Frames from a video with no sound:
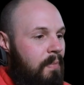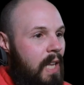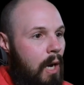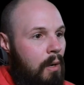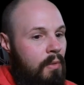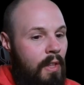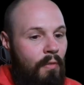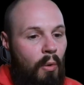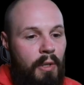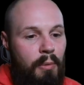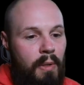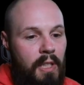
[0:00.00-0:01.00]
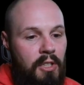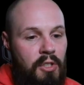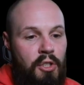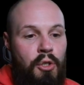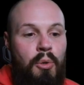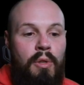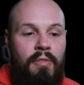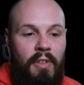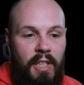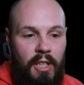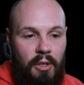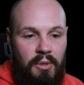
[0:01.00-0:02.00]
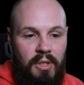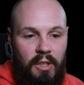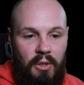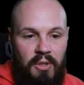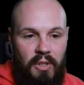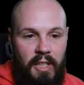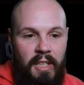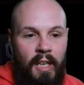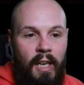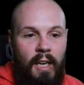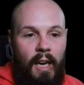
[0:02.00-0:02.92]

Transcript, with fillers: Now, they've only released 2 of the videos, it looks like.